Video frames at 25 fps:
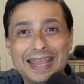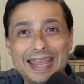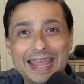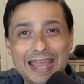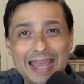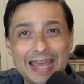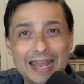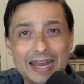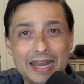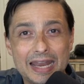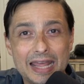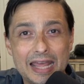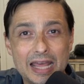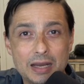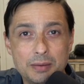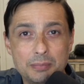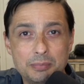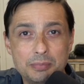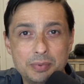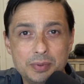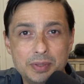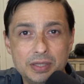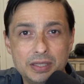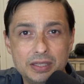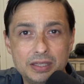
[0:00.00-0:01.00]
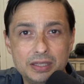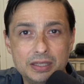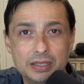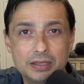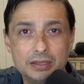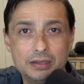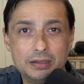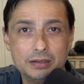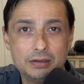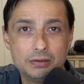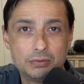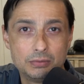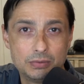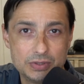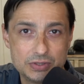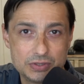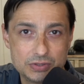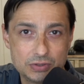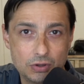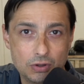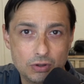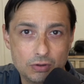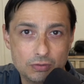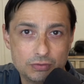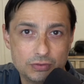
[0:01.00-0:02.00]
Can that be
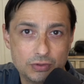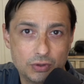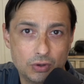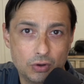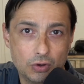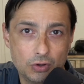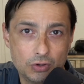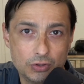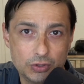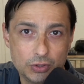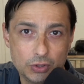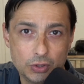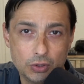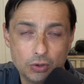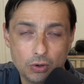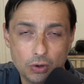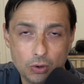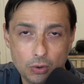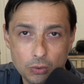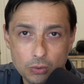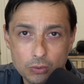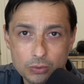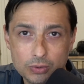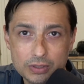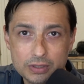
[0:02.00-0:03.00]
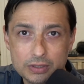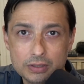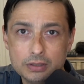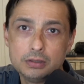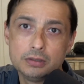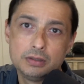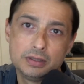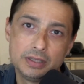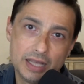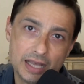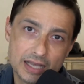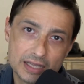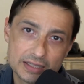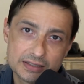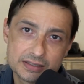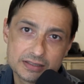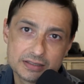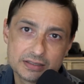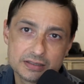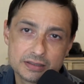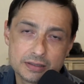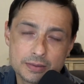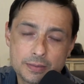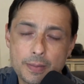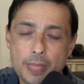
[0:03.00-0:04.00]
resolved on your own?
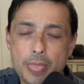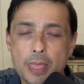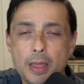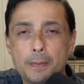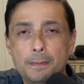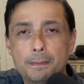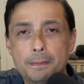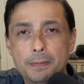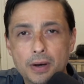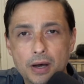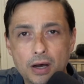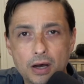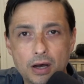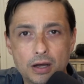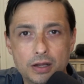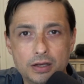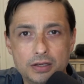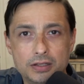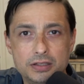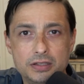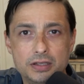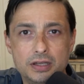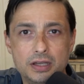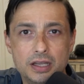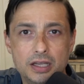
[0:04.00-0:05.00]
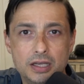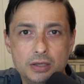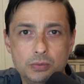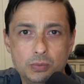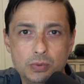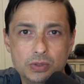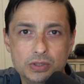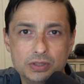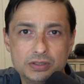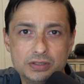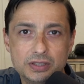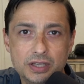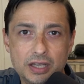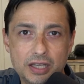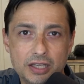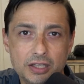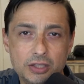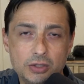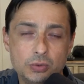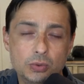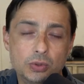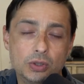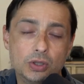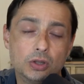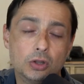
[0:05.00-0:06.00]
Yes, but it will
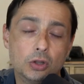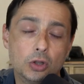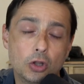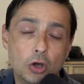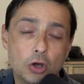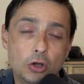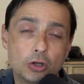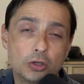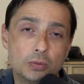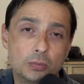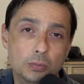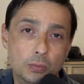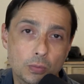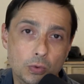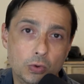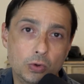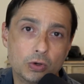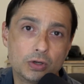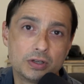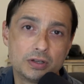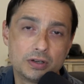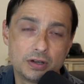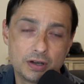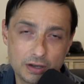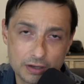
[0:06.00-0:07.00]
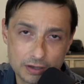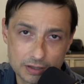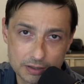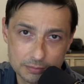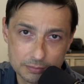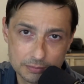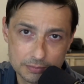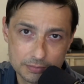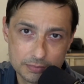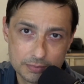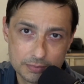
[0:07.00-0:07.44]
take you a lot more time.